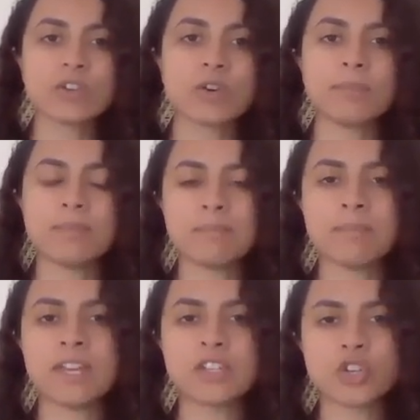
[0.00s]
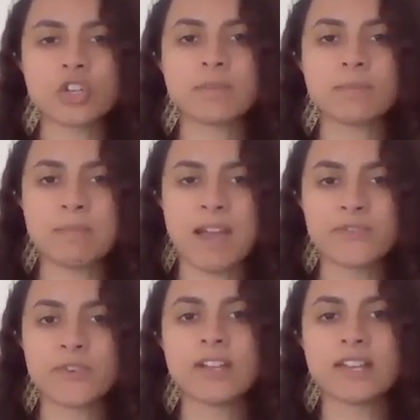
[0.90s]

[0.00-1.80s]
So make sure to be mindful.